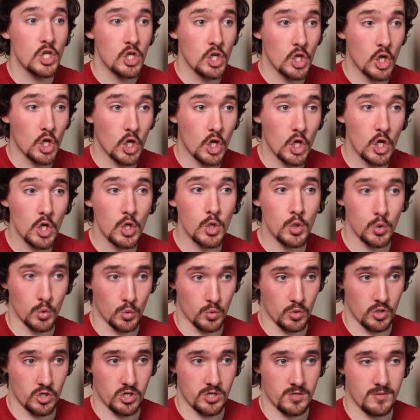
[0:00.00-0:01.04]

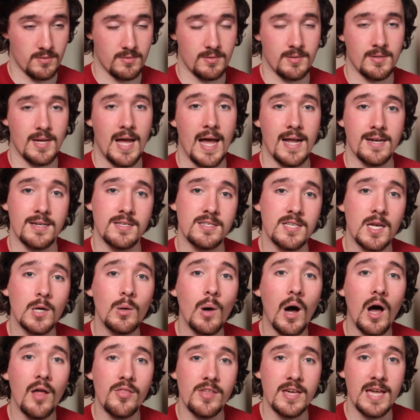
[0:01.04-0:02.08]
huge! And so
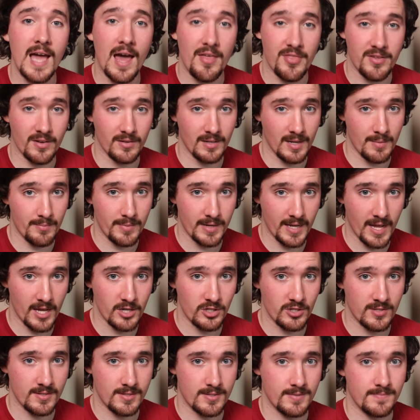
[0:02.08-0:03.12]
are the ethical
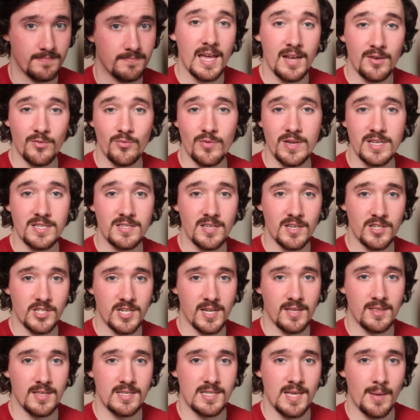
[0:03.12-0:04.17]
implications. In
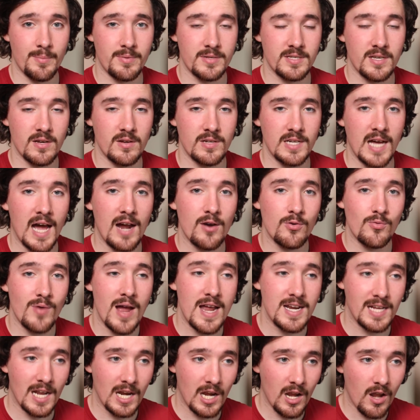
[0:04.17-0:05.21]
researching this episode, I
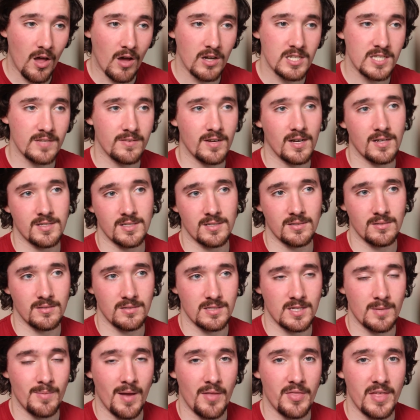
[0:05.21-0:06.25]
read a lot of
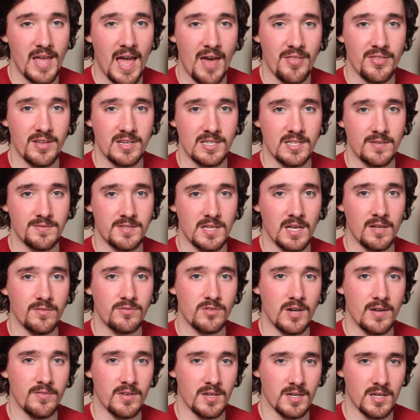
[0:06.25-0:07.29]
articles about the ethics of
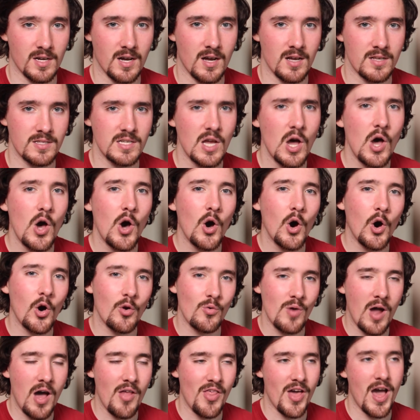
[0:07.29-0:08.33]
self-driving cars. Or
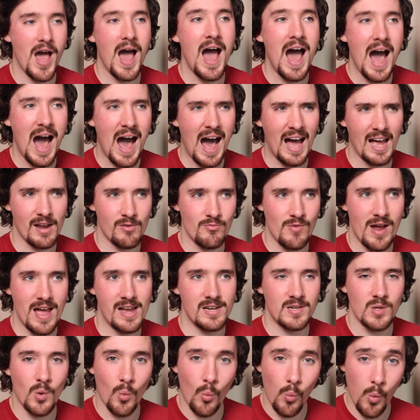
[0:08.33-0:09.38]
rather, I
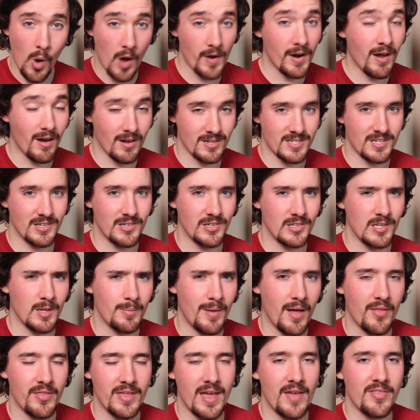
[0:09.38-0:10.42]
read one article
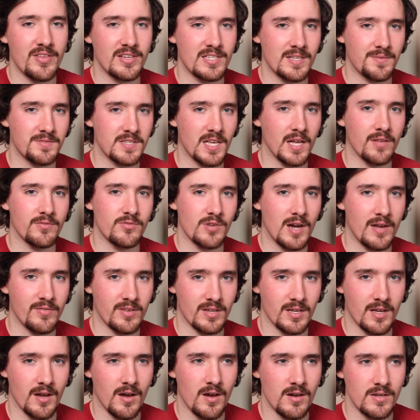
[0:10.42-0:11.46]
about the ethics of self-driving
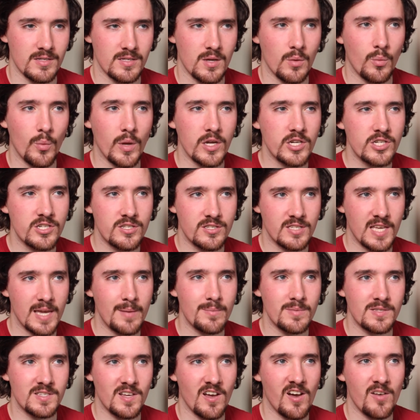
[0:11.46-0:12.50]
cars, which
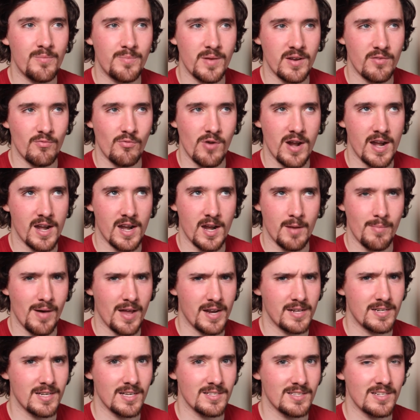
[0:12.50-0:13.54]
seems to have been written about
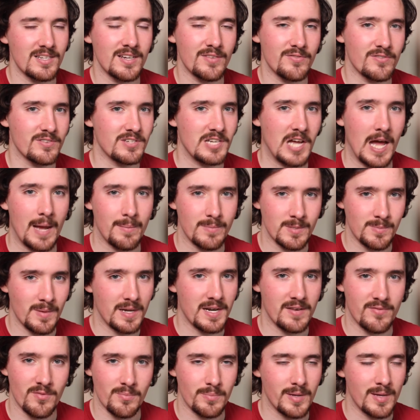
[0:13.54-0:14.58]
a dozen different times by
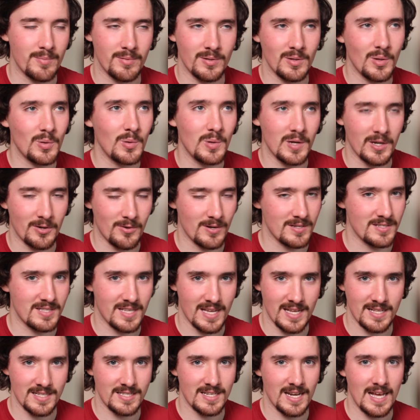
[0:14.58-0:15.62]
different people all across
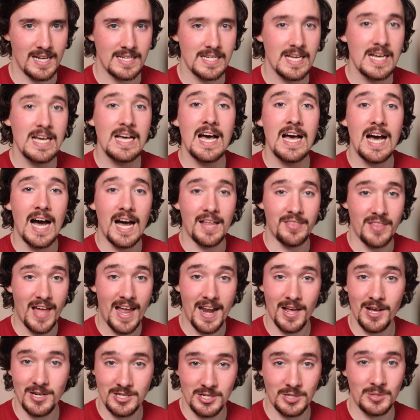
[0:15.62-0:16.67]
the internet. And that
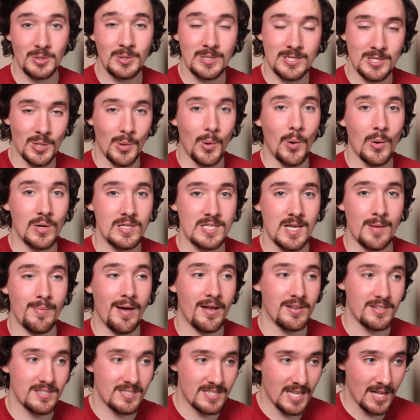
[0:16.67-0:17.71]
article talks
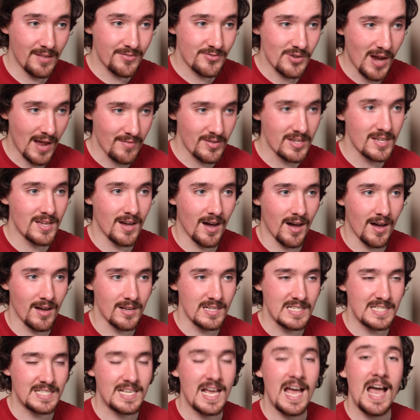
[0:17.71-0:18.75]
about self-driving
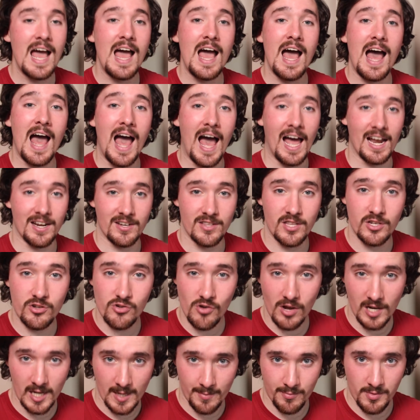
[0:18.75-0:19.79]
cars and the
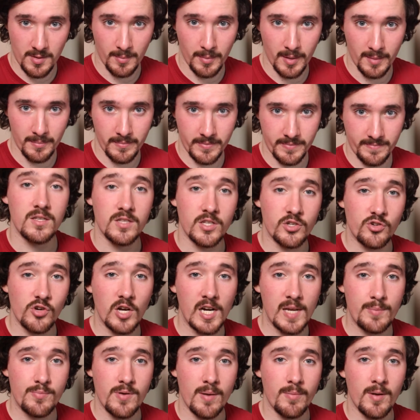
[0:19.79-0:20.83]
trolley problem. The
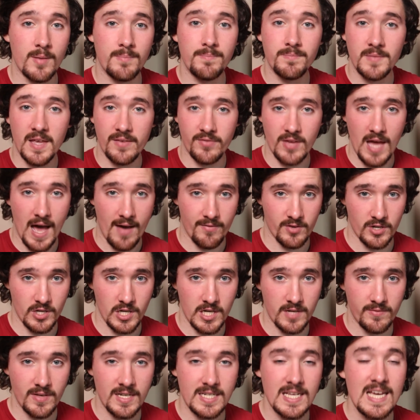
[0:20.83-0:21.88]
trolley problem, if you haven't
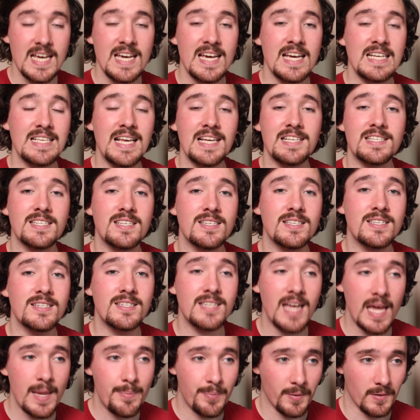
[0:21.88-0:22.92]
heard of it, is a
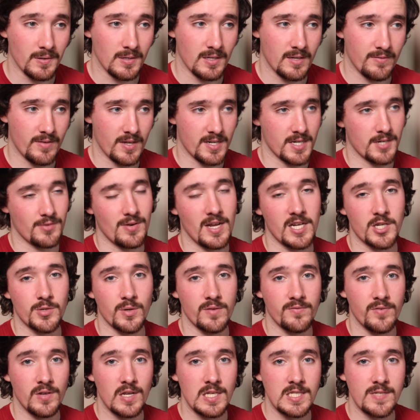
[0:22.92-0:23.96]
staple of
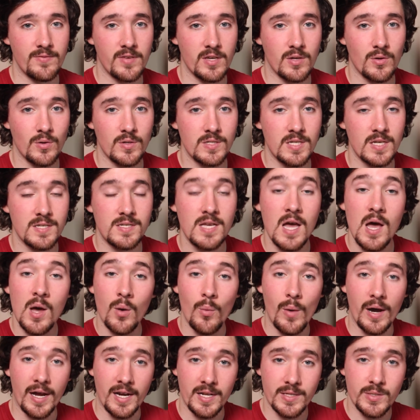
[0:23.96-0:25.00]
undergraduate philosophy courses.
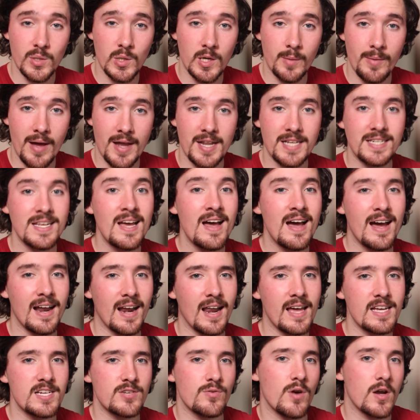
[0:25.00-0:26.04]
We're going to talk about it, and
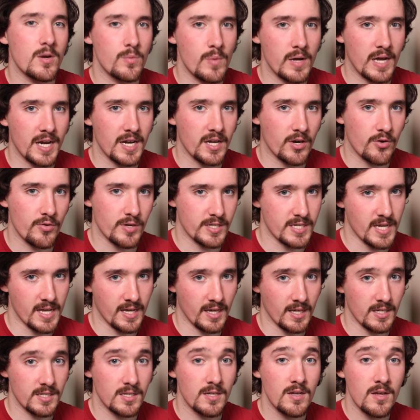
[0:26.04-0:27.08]
later on we're going to
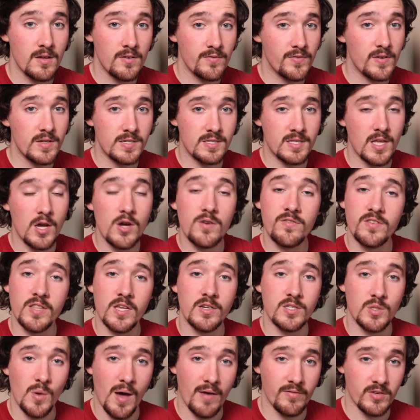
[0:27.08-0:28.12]
critique it. First though, for
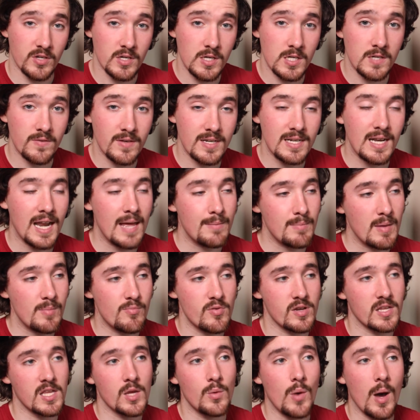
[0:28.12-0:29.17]
those who haven't heard of it, let me
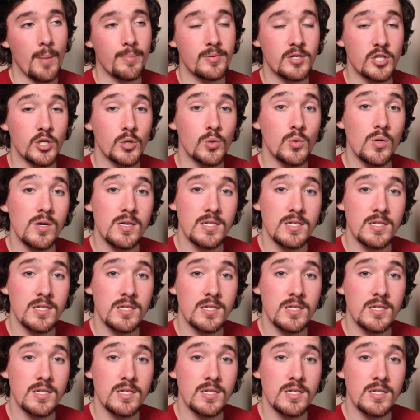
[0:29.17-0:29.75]
bring you up to